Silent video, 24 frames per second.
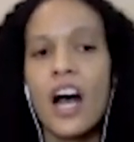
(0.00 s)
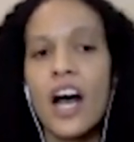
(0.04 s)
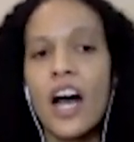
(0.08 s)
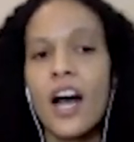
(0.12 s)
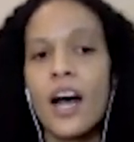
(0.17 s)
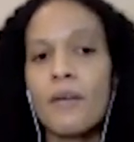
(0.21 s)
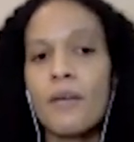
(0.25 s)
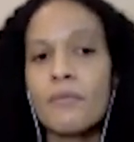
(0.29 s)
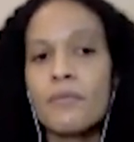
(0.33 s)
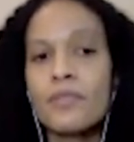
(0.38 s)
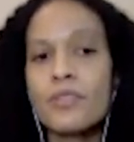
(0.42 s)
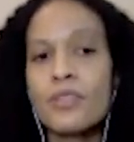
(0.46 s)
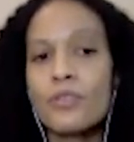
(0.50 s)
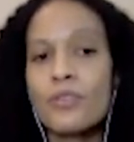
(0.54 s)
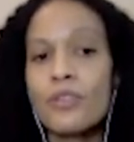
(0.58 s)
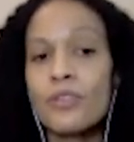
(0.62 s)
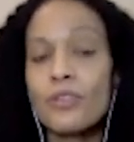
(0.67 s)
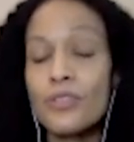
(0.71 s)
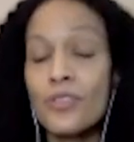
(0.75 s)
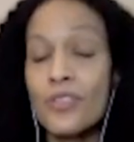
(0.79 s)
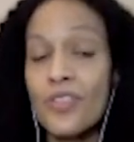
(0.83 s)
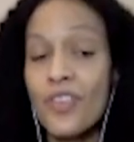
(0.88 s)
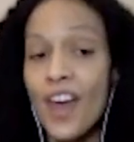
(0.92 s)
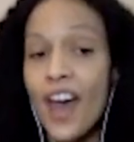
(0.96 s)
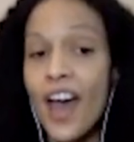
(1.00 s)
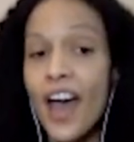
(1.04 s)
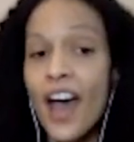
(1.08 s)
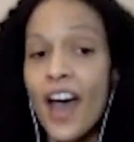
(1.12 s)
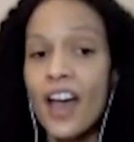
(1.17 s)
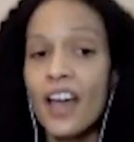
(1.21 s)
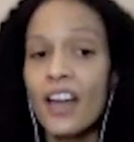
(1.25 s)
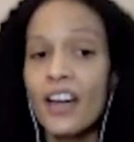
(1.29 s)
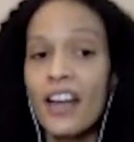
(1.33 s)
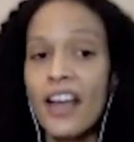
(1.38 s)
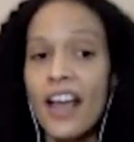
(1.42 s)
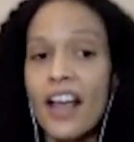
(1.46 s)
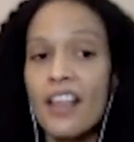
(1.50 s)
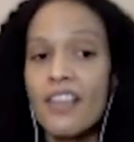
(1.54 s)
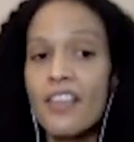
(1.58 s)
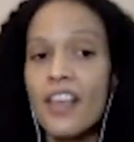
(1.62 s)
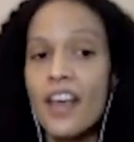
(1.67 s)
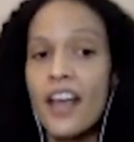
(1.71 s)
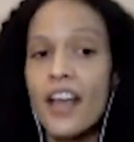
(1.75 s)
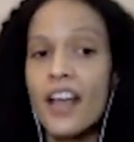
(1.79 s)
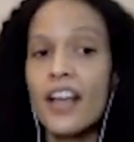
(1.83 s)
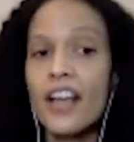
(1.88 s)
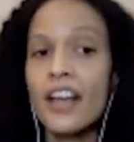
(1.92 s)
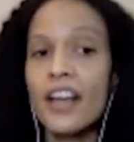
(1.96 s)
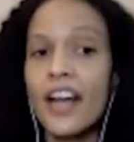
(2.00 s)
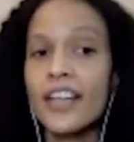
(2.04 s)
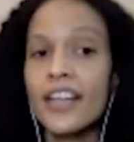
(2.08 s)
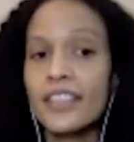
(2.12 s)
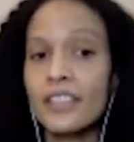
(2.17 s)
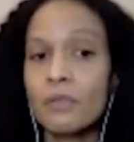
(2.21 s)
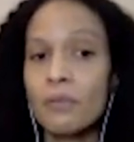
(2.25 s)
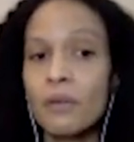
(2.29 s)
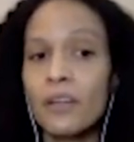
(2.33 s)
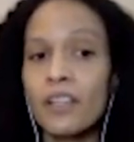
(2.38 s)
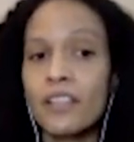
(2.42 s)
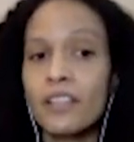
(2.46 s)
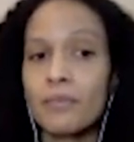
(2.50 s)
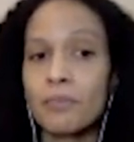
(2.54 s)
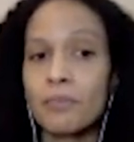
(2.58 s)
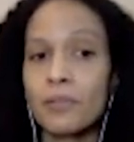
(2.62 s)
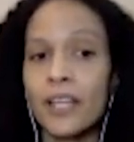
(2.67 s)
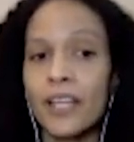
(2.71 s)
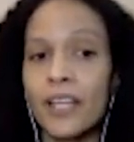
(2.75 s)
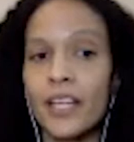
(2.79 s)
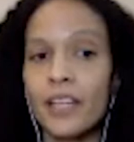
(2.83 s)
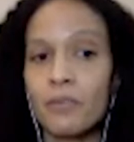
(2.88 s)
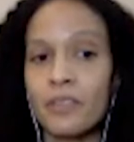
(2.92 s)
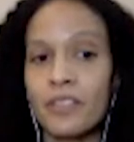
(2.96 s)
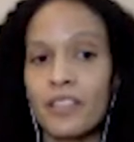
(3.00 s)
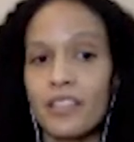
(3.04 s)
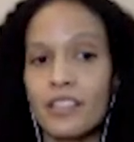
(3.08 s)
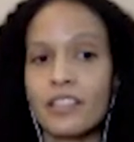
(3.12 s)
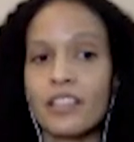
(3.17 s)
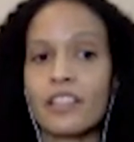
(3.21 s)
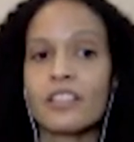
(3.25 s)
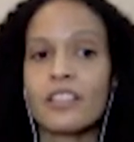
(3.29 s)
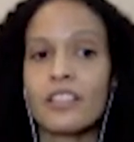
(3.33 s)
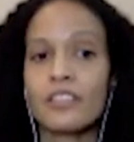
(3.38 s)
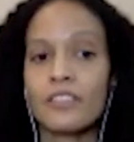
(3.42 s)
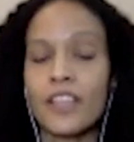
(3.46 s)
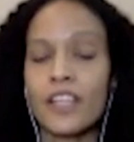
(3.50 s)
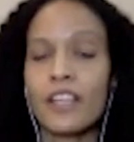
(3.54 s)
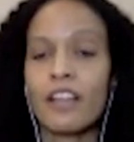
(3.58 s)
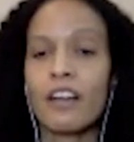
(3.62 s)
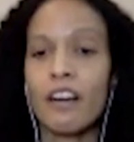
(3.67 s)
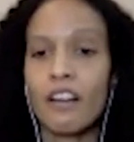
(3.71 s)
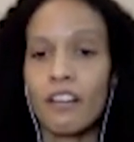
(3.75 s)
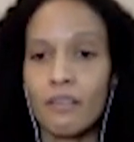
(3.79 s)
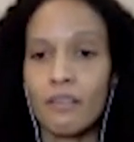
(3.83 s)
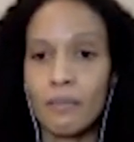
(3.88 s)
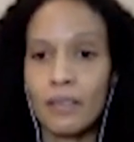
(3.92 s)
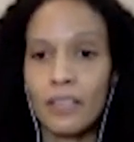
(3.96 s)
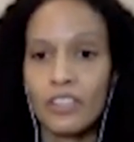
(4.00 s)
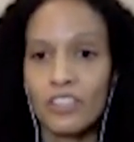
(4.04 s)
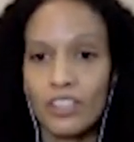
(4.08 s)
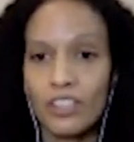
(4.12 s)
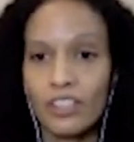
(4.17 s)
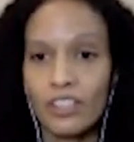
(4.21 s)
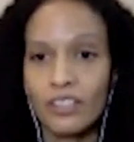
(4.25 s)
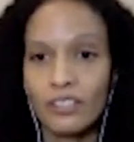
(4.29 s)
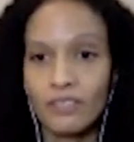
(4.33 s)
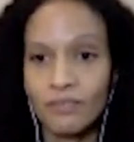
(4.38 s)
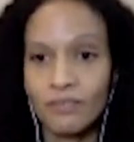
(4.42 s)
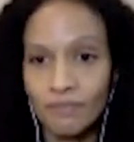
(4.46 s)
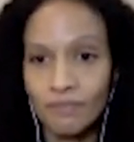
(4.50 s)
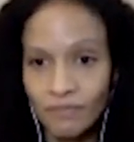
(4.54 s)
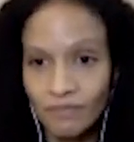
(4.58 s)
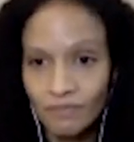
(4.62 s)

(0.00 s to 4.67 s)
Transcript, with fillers: So there's that. And then I did want to play with this sense of like automation.